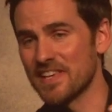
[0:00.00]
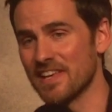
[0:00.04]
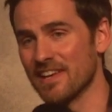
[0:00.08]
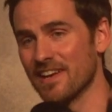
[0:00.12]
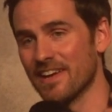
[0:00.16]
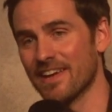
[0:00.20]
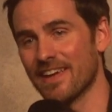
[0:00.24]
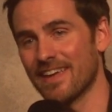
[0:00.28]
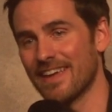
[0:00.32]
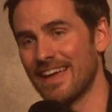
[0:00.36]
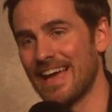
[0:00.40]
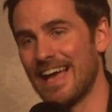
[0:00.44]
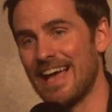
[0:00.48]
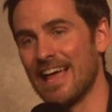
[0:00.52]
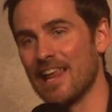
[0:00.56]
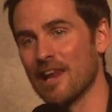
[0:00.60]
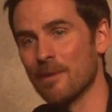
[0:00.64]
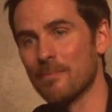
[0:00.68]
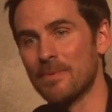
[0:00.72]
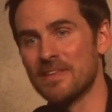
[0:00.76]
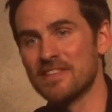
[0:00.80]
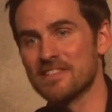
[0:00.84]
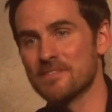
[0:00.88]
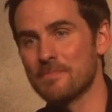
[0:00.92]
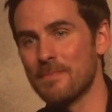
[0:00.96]
But see, like
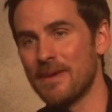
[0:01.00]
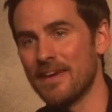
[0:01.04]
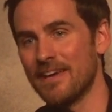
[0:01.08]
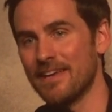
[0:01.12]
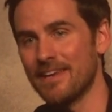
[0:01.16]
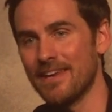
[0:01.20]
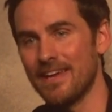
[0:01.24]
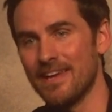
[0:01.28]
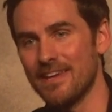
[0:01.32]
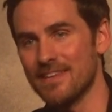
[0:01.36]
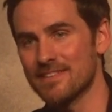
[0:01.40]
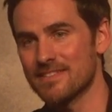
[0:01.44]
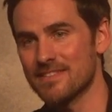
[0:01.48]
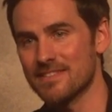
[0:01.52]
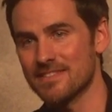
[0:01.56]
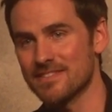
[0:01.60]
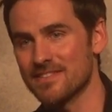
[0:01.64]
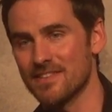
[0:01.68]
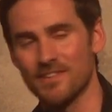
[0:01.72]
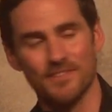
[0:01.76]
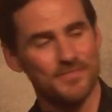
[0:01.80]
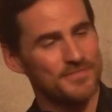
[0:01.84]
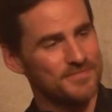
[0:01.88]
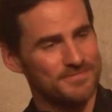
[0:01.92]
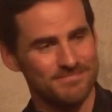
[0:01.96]
Hellman's mayonnaise and
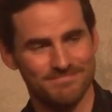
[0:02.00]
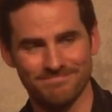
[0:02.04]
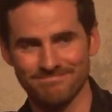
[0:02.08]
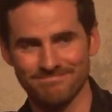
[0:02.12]
stuff.